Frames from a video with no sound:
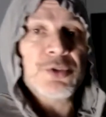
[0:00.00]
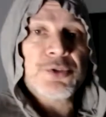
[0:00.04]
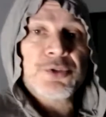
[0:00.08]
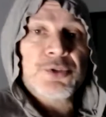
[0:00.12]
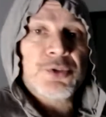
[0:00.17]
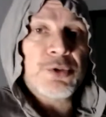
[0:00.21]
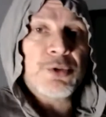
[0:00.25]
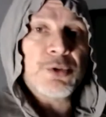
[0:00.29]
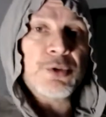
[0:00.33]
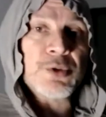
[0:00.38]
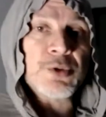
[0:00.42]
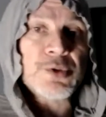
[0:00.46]

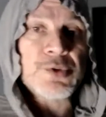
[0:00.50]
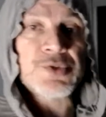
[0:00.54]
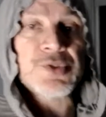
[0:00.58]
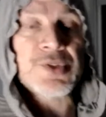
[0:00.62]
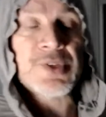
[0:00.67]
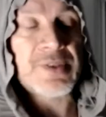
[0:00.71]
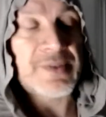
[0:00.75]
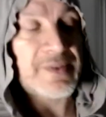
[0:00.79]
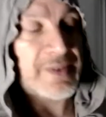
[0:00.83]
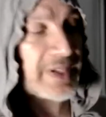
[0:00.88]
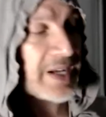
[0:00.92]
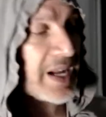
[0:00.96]
tools
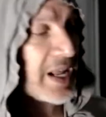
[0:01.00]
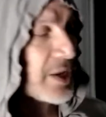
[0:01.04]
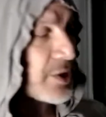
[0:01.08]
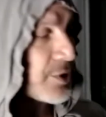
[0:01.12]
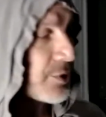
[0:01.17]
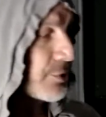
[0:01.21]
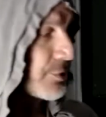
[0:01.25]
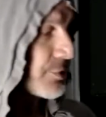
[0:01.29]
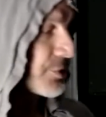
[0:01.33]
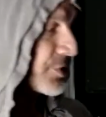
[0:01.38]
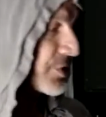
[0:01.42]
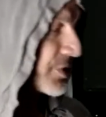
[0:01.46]
that I
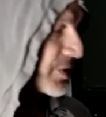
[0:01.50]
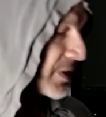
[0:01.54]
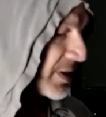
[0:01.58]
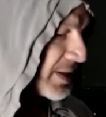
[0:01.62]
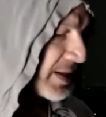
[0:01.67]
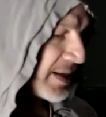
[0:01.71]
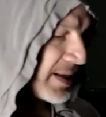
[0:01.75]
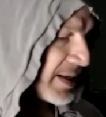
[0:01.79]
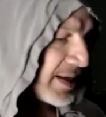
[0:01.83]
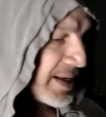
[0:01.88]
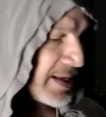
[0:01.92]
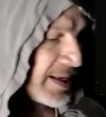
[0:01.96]
use.
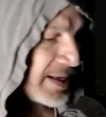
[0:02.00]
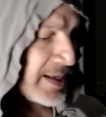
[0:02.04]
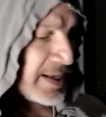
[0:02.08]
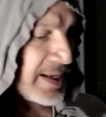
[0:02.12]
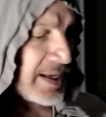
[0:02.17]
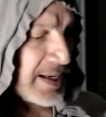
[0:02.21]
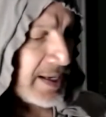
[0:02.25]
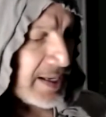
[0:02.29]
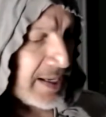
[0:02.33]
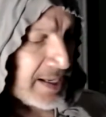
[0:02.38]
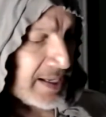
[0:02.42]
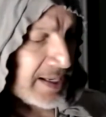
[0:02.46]

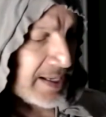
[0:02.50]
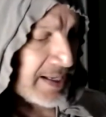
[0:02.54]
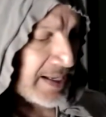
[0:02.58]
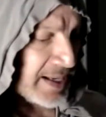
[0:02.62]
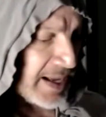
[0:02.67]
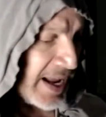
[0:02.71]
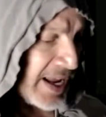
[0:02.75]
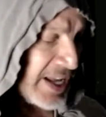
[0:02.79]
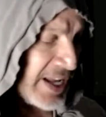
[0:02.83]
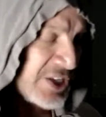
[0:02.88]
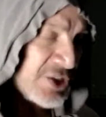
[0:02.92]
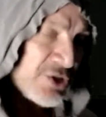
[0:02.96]

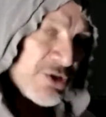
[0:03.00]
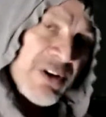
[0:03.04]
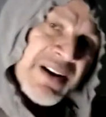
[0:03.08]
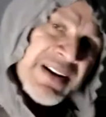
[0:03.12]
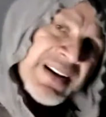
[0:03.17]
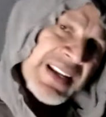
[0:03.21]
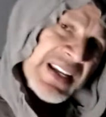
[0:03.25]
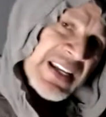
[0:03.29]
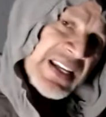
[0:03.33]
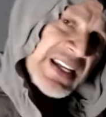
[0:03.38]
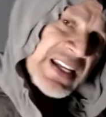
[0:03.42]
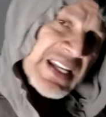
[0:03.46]
I try
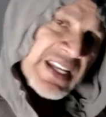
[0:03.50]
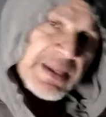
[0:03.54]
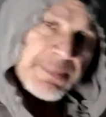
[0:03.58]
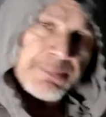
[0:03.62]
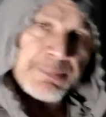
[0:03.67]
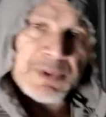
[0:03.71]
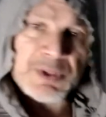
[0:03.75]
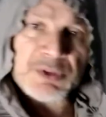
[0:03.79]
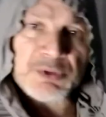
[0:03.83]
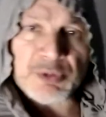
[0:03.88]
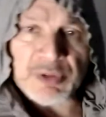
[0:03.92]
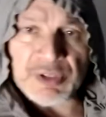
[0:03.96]
to eat
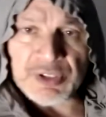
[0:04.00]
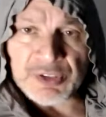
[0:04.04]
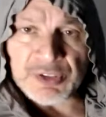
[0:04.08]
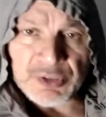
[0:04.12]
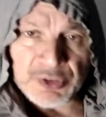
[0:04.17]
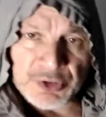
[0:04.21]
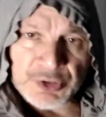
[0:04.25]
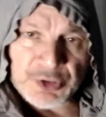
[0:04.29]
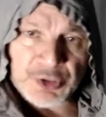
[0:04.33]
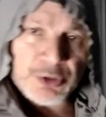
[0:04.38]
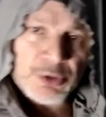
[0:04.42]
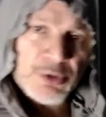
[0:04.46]
between
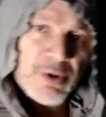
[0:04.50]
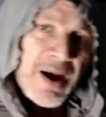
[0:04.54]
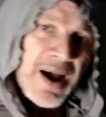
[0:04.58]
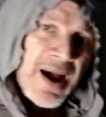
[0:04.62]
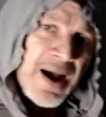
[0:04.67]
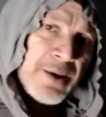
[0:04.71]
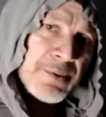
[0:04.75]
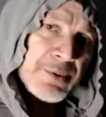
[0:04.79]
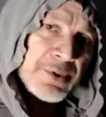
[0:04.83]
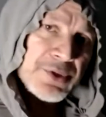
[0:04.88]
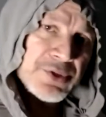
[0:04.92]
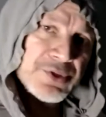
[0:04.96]
2
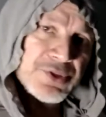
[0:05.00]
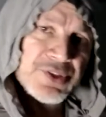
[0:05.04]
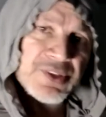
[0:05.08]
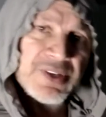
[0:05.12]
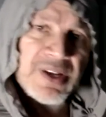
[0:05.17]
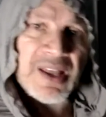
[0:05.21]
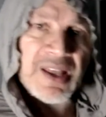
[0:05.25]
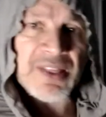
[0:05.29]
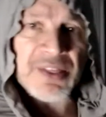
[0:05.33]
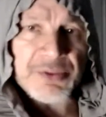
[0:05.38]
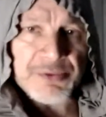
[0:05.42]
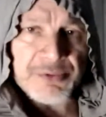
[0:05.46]
hours
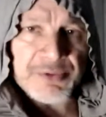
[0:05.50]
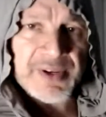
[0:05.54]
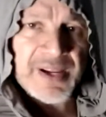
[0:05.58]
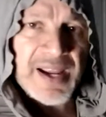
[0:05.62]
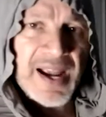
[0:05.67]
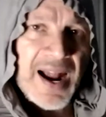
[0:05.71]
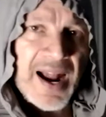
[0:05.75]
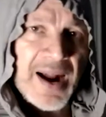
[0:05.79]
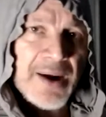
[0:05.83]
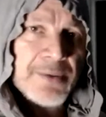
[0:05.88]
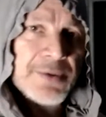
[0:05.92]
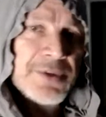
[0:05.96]
and 3
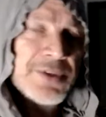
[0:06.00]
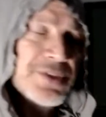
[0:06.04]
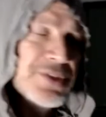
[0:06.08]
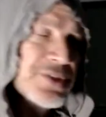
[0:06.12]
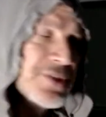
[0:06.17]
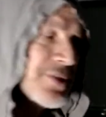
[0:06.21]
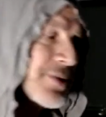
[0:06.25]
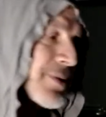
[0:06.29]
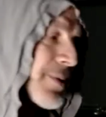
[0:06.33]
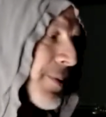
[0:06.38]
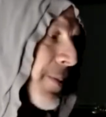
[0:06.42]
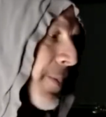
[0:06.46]

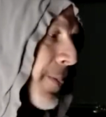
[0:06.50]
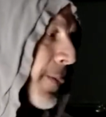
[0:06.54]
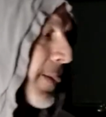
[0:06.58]
hours.